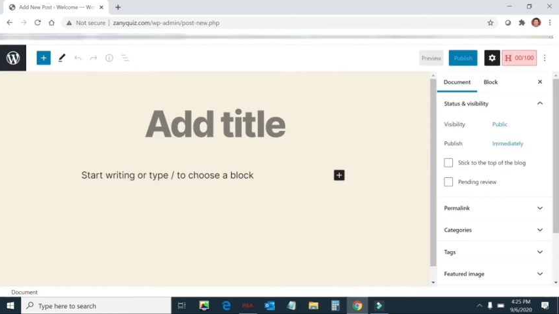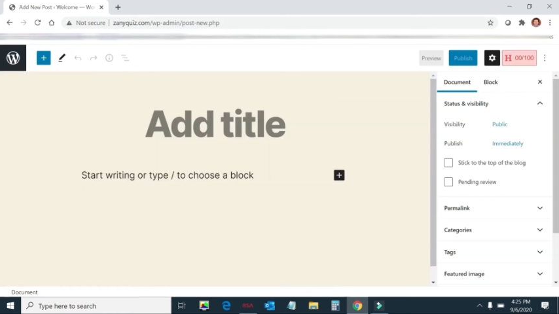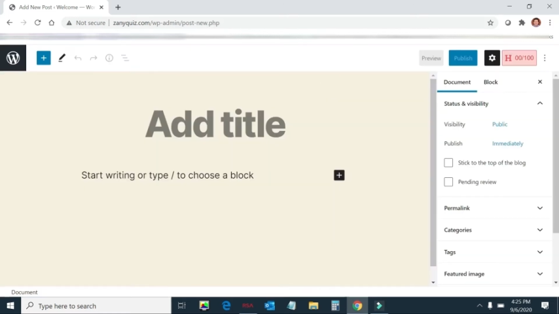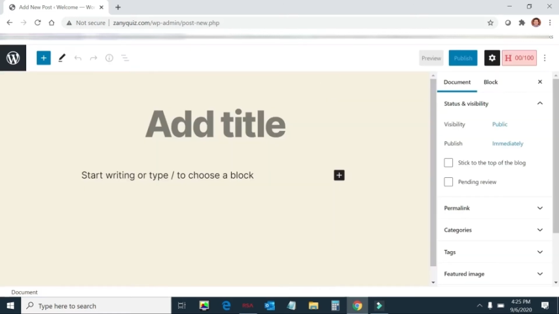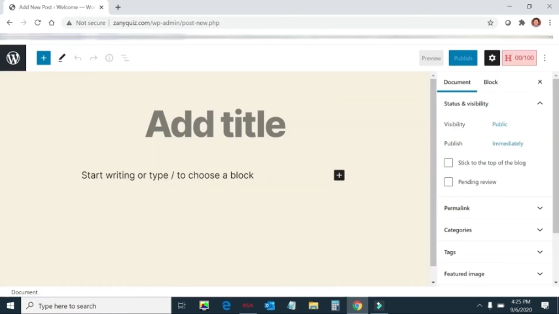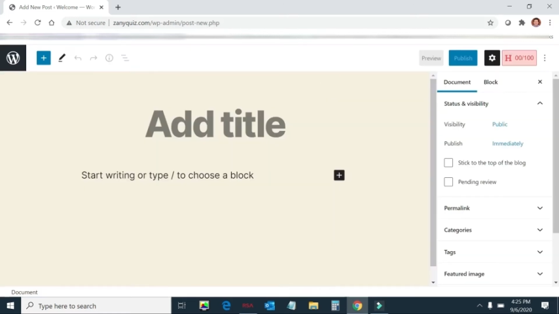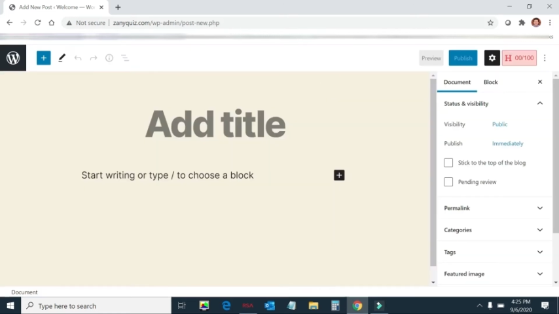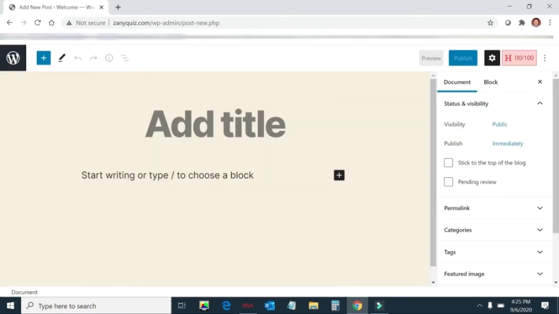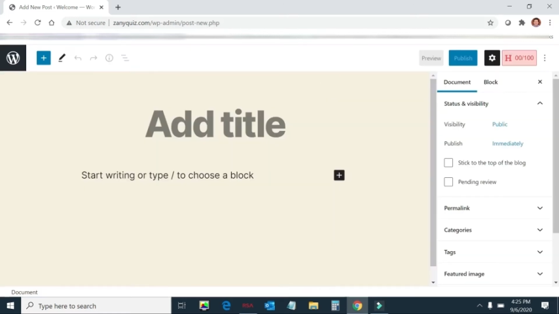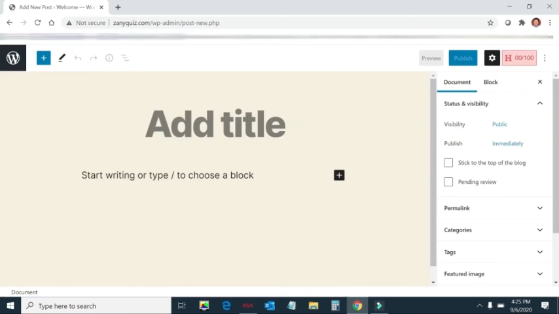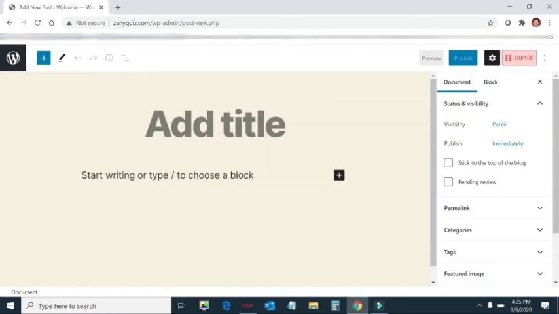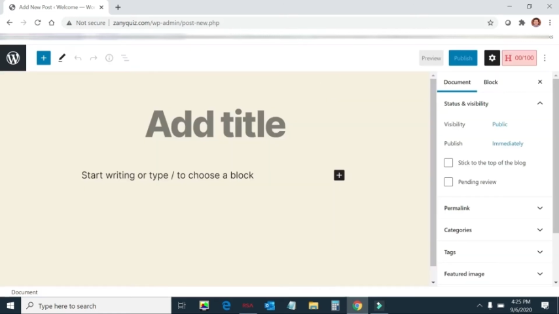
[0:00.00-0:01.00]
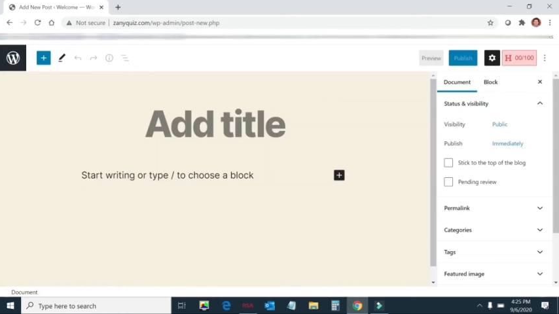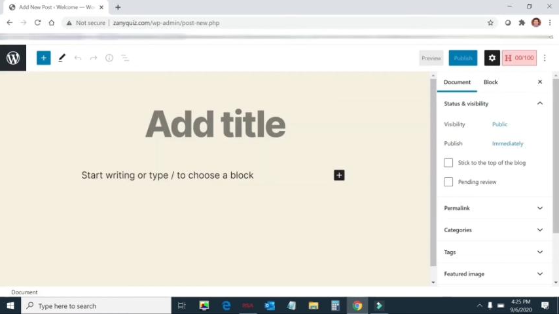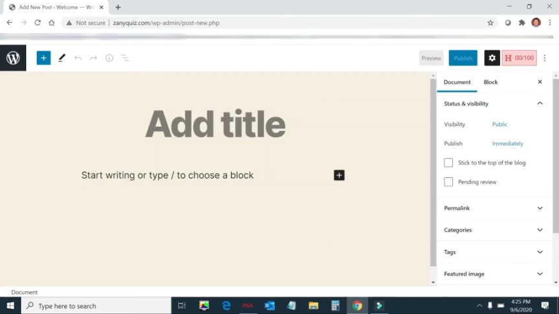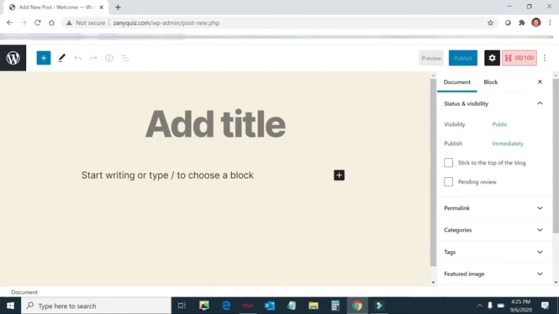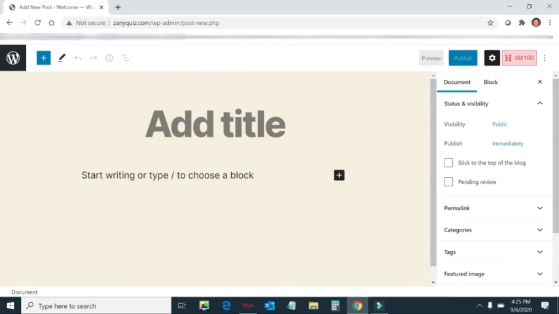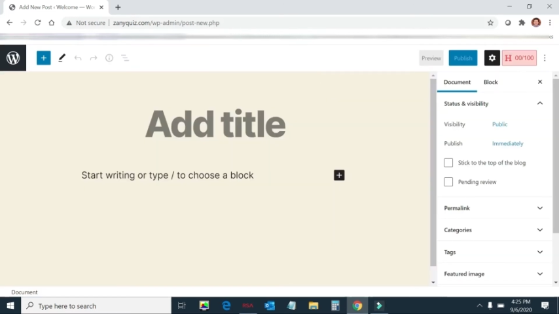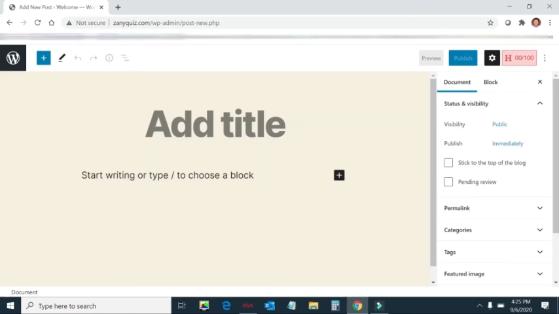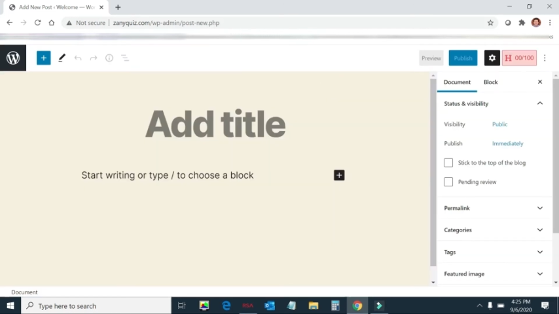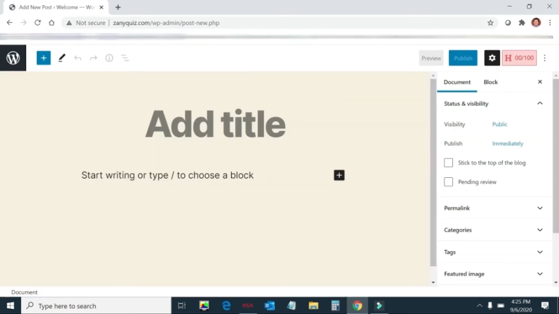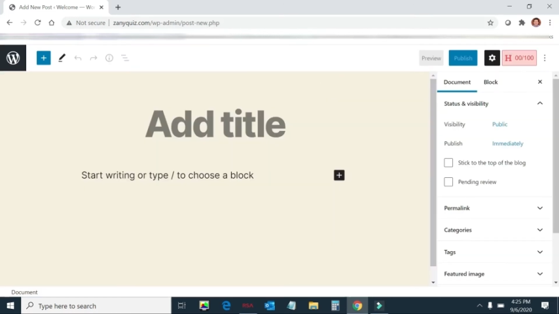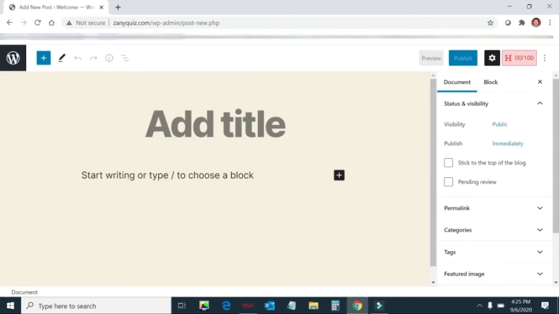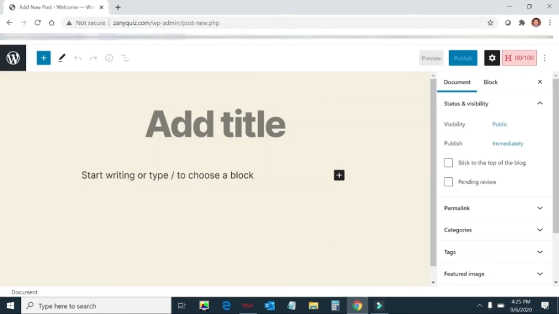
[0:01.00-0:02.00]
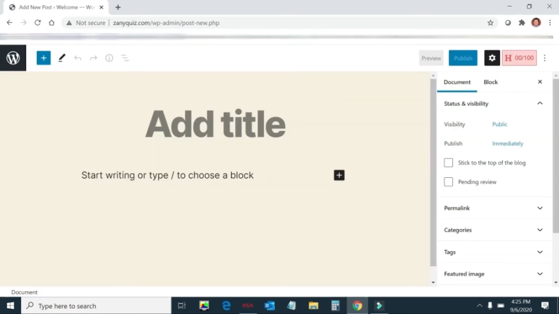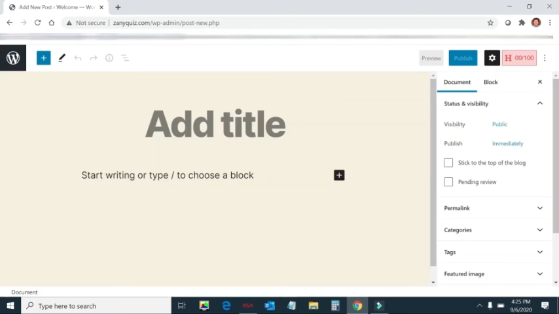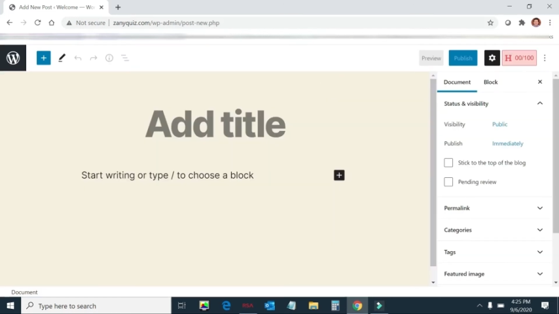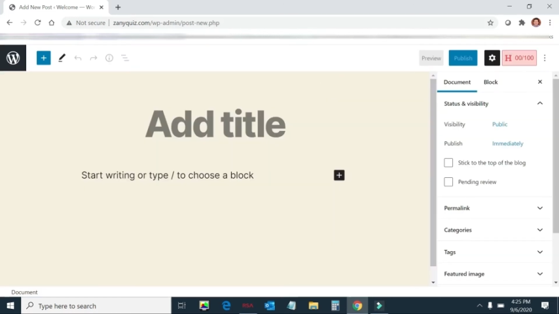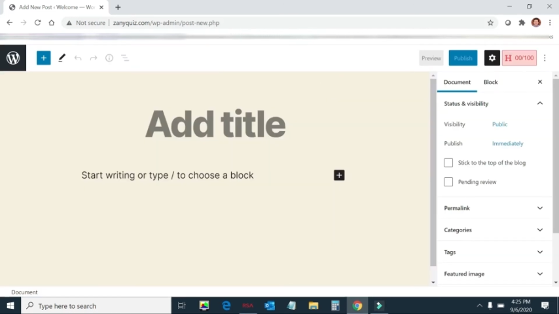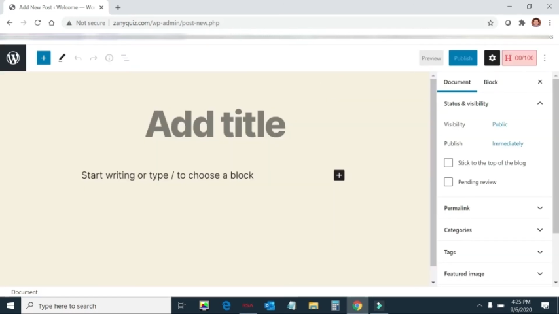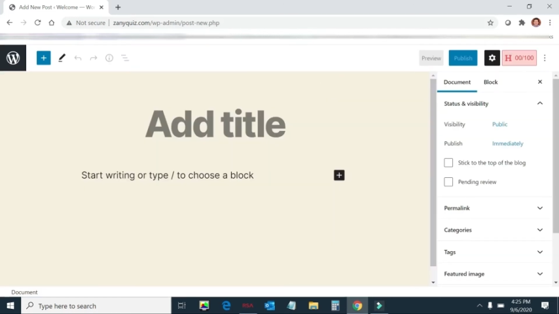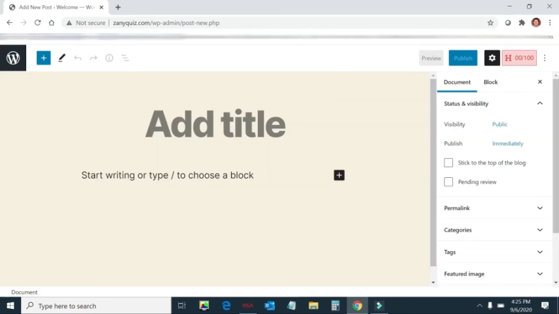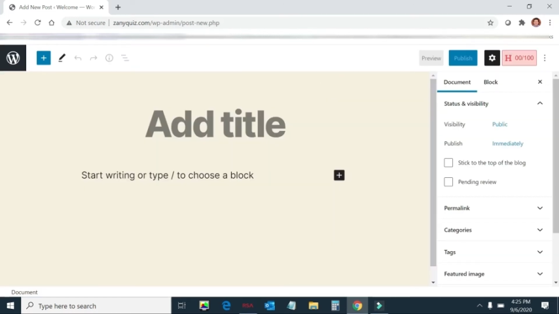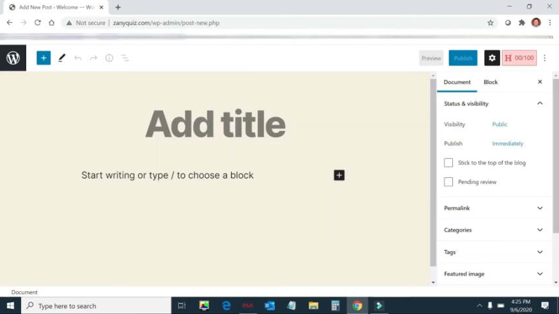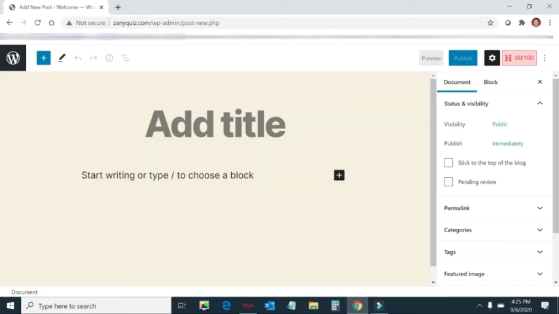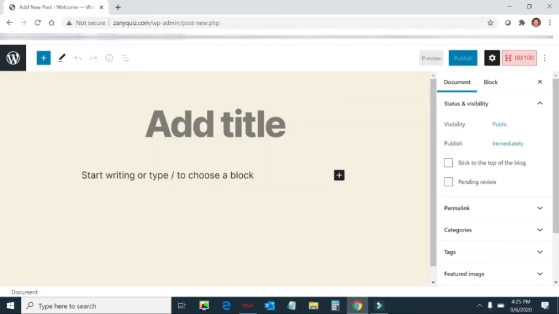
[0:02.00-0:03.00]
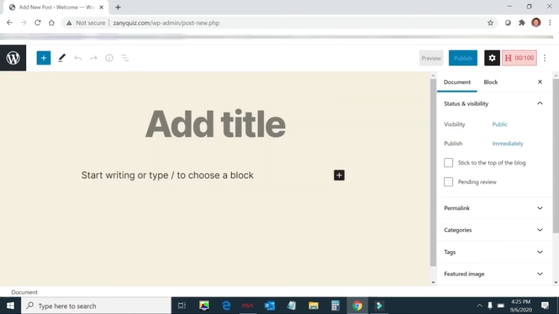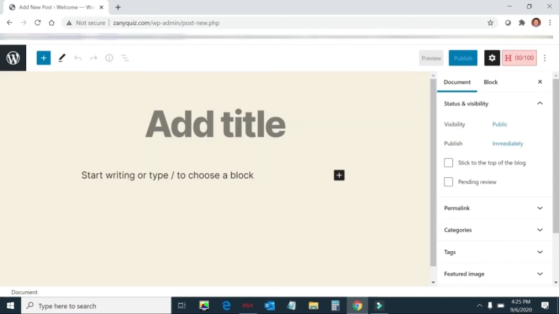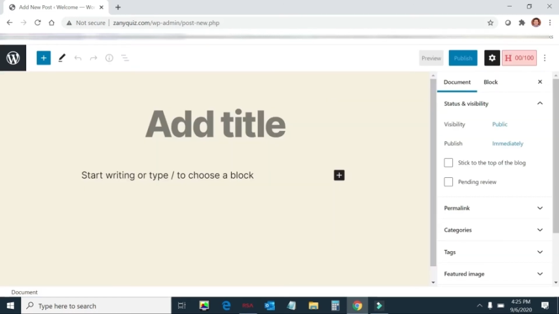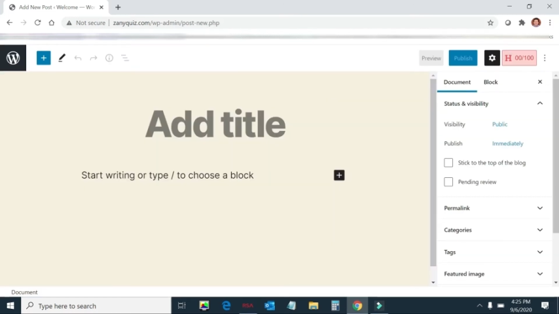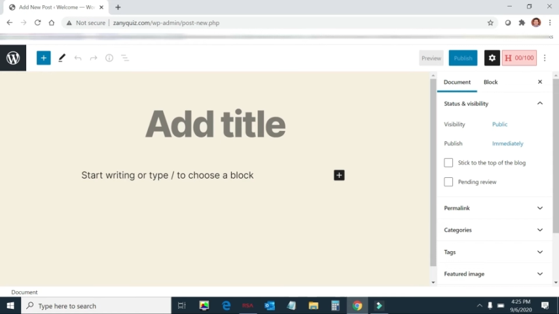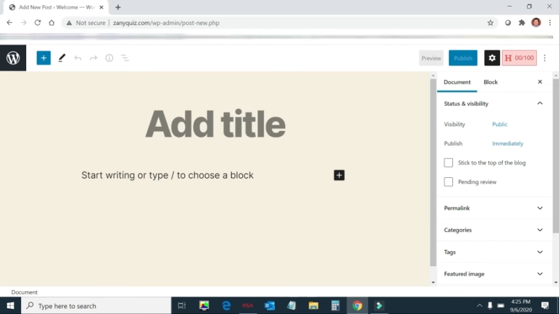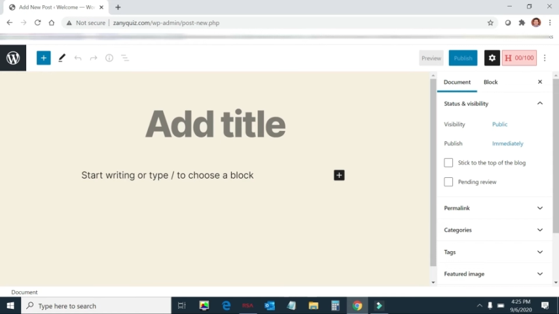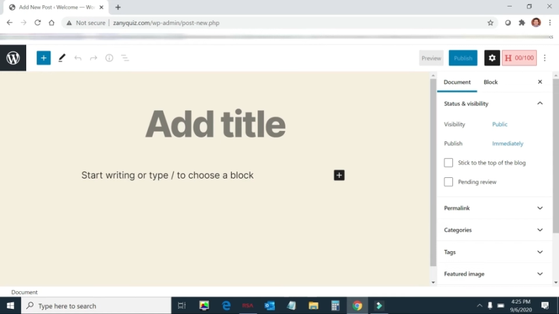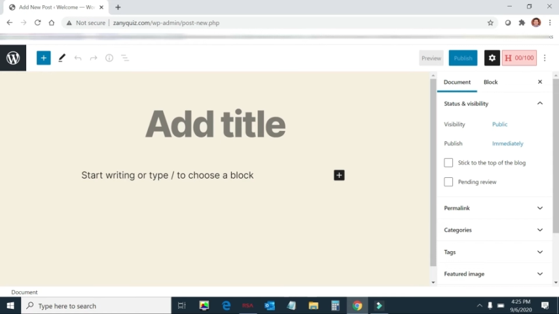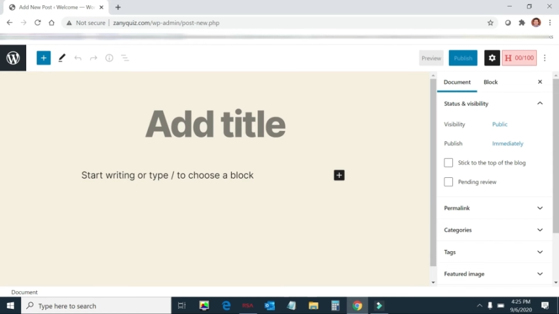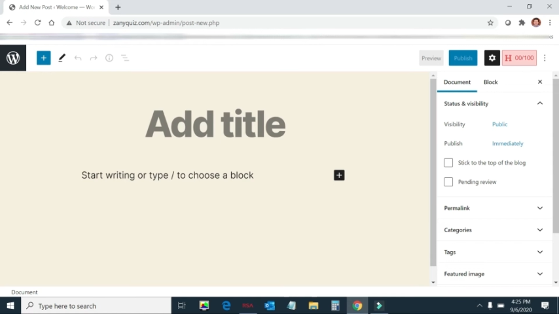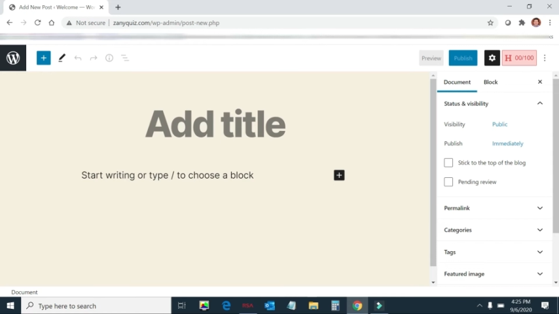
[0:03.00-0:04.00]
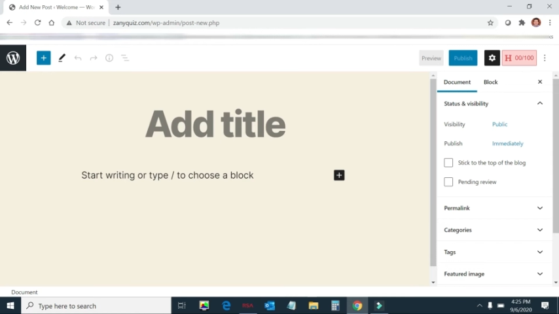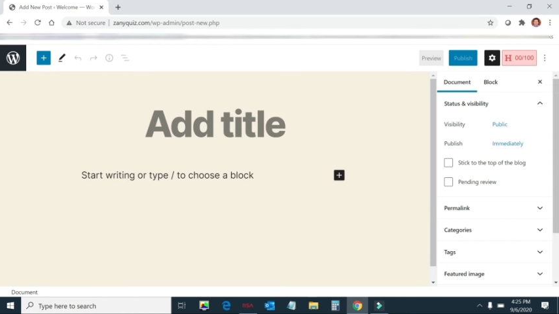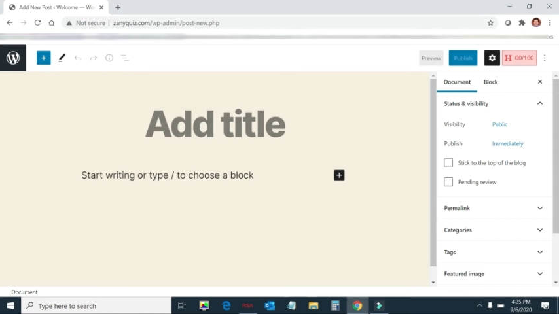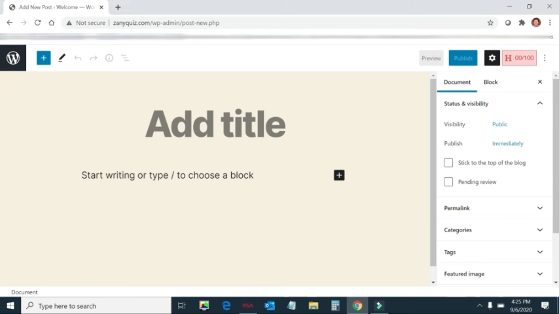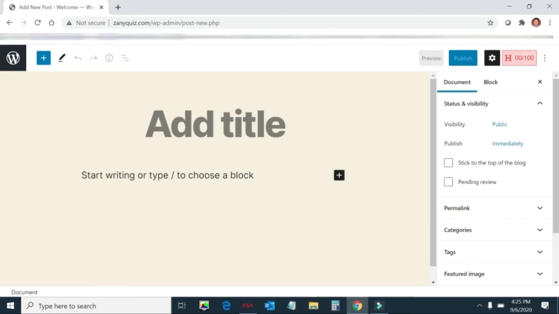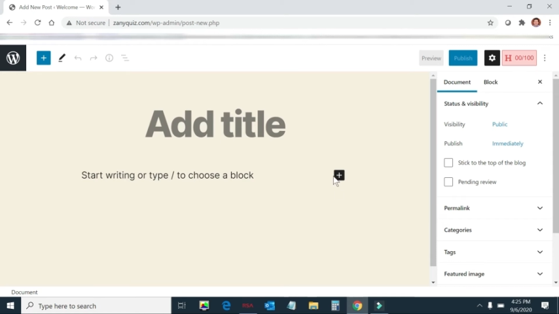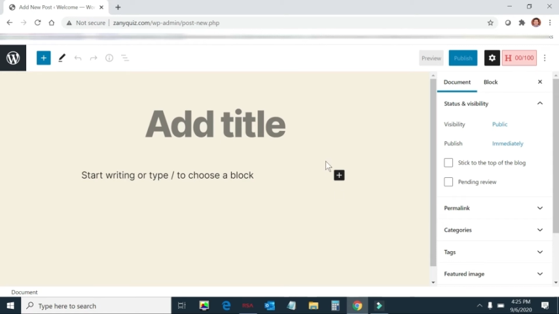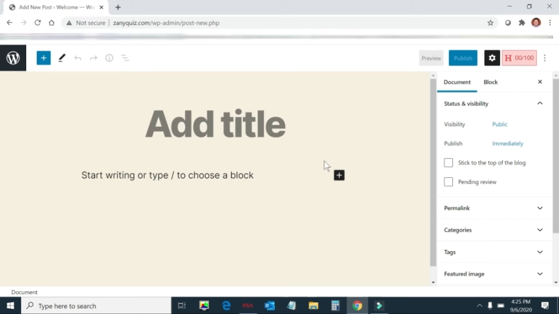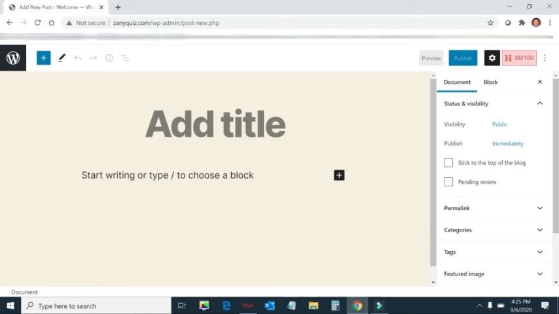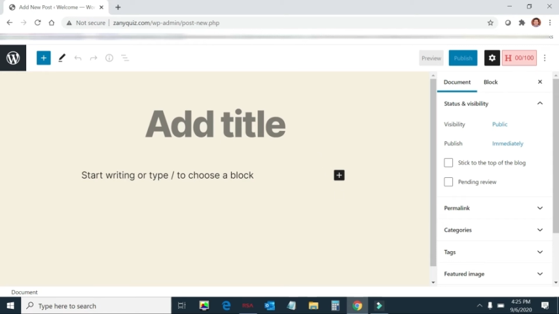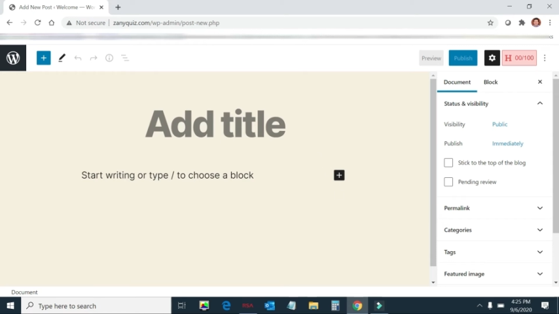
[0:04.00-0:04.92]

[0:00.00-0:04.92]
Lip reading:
[unreadable: no face in view]